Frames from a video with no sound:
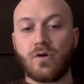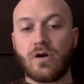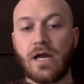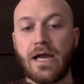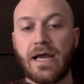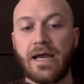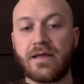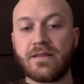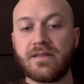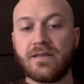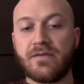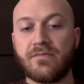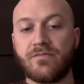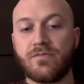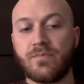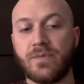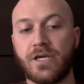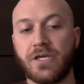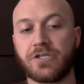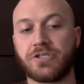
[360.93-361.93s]
or add the
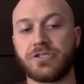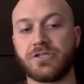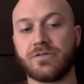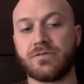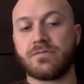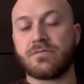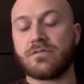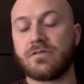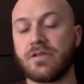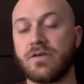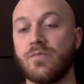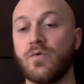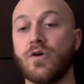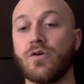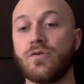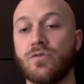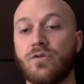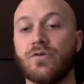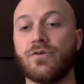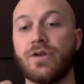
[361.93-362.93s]
information that we
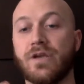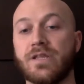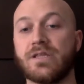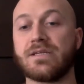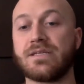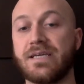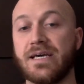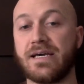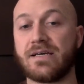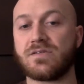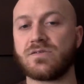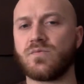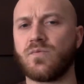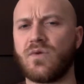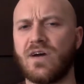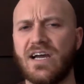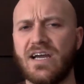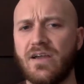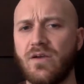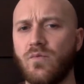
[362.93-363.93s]
are learning in the text?
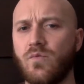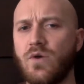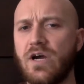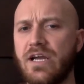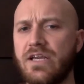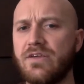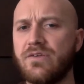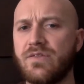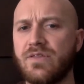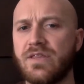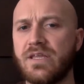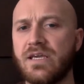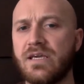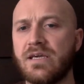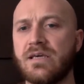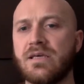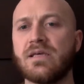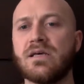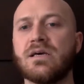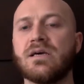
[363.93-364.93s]
Why do you
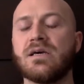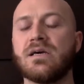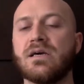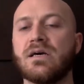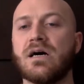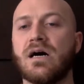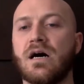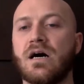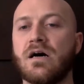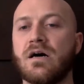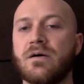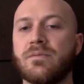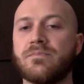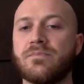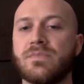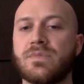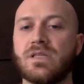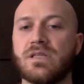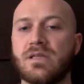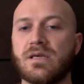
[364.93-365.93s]
think
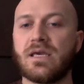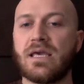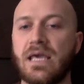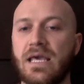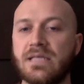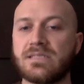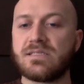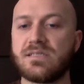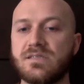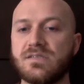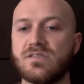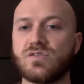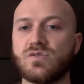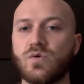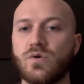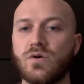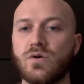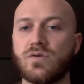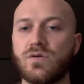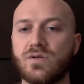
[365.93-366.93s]
the Kansas
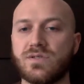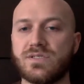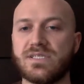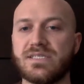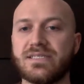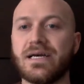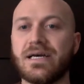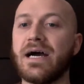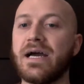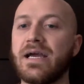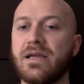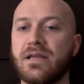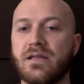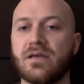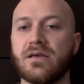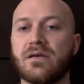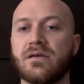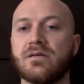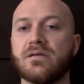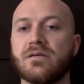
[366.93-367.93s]
Historical
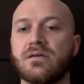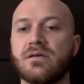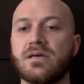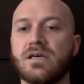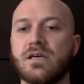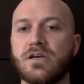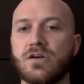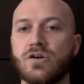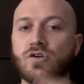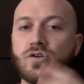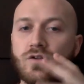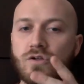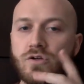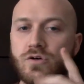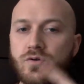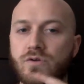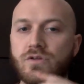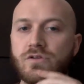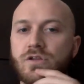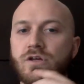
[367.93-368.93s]
Society
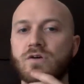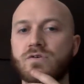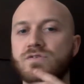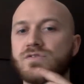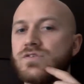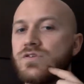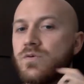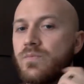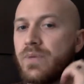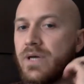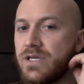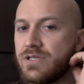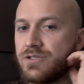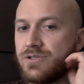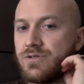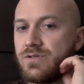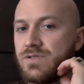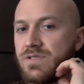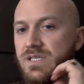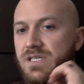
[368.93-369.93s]
included those two
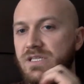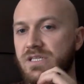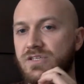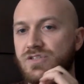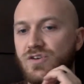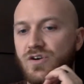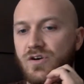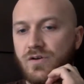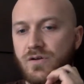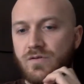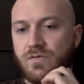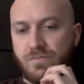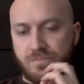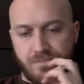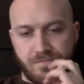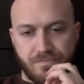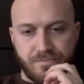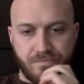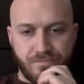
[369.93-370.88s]
pictures in this article?